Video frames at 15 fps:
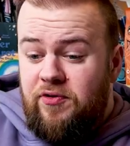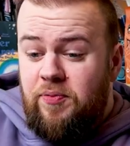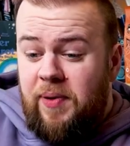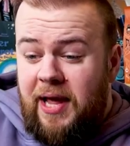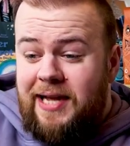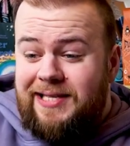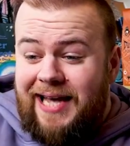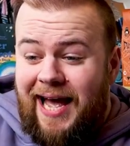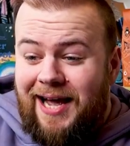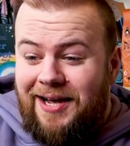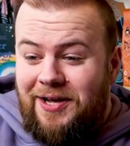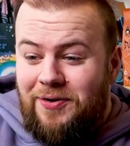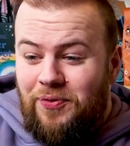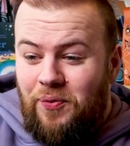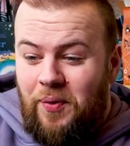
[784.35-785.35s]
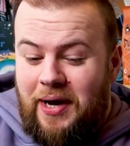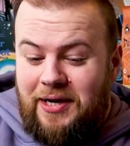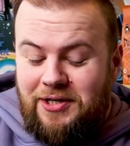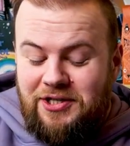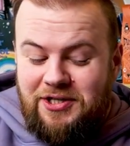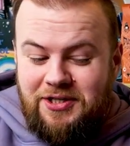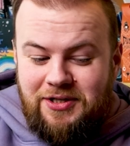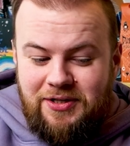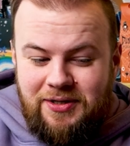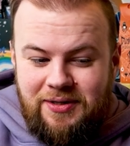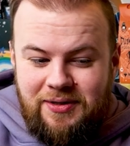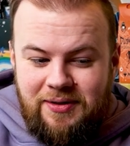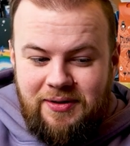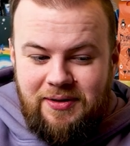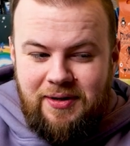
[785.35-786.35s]
if you play a deck which
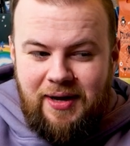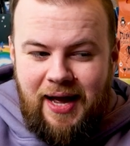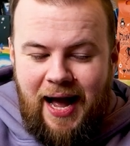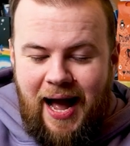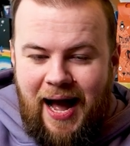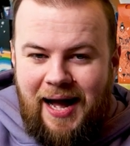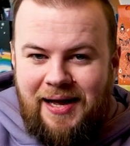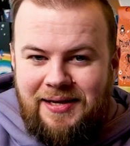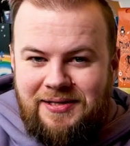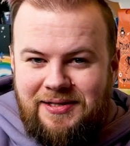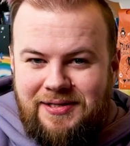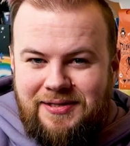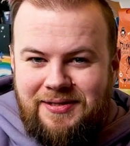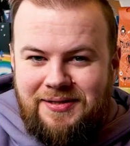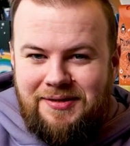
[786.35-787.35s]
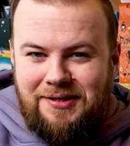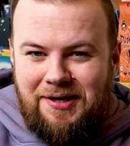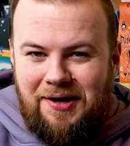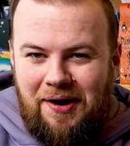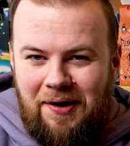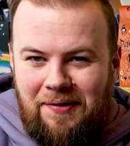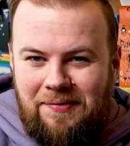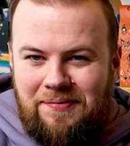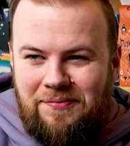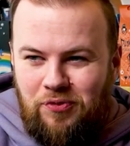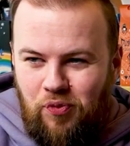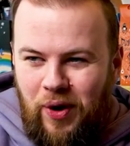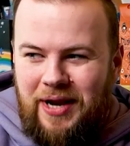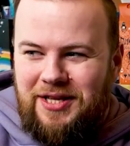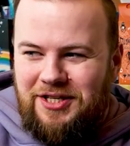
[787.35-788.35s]
has, you know,
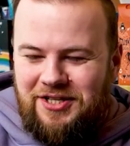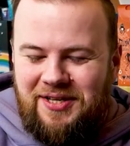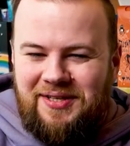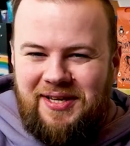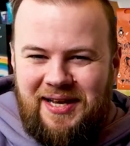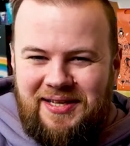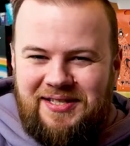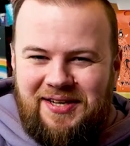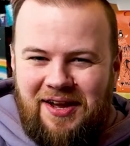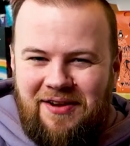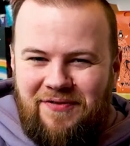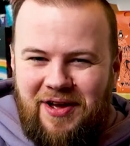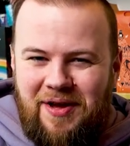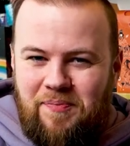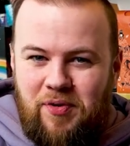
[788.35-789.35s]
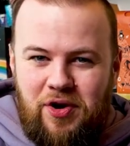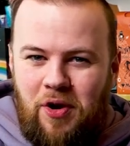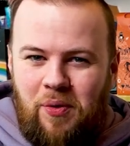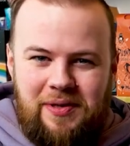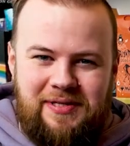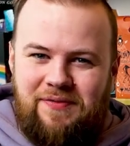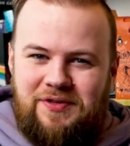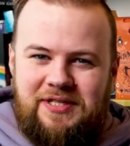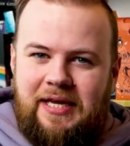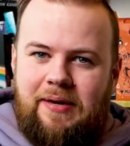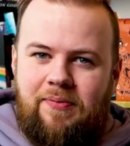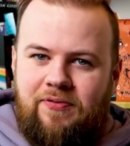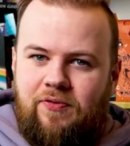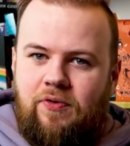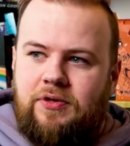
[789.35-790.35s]
wins inside of it, but no one's ever seen
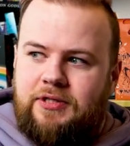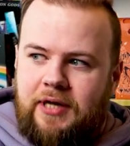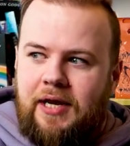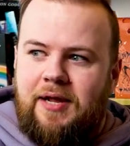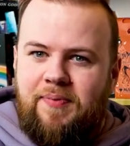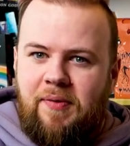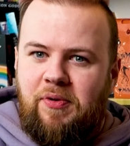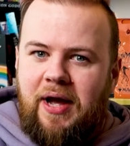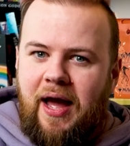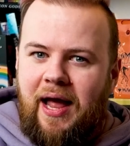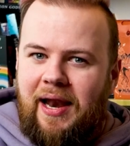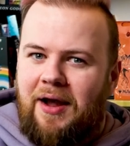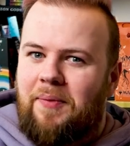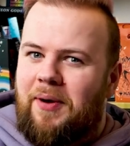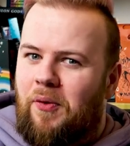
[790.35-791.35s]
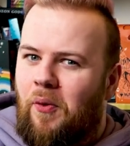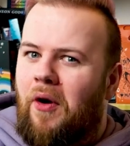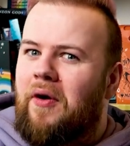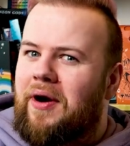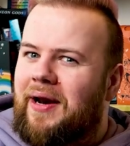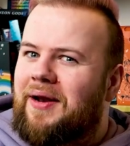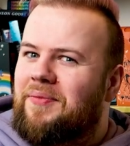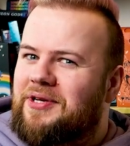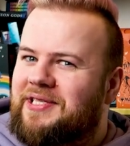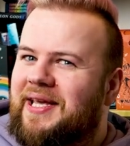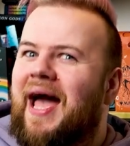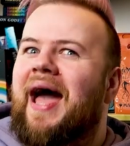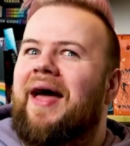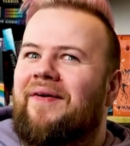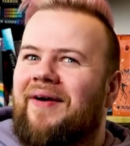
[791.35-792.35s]
it before, suddenly people get a little bit worried, a little bit
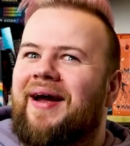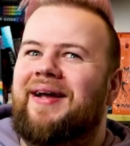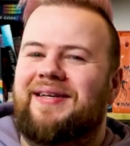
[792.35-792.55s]
scared, right?